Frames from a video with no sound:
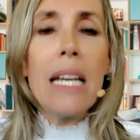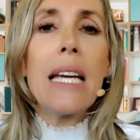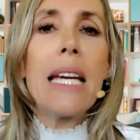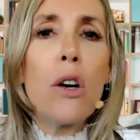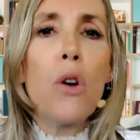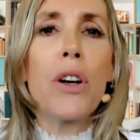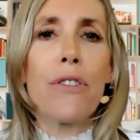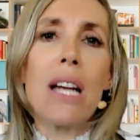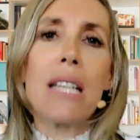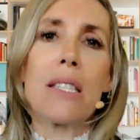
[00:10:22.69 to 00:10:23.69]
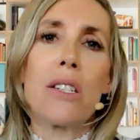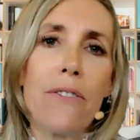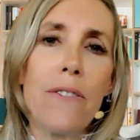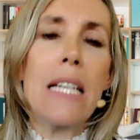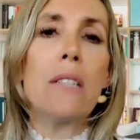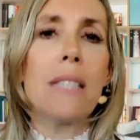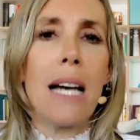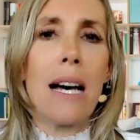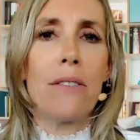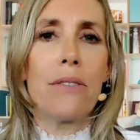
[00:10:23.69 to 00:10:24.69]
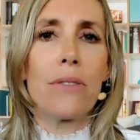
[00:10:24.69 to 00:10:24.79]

in order for us to feel love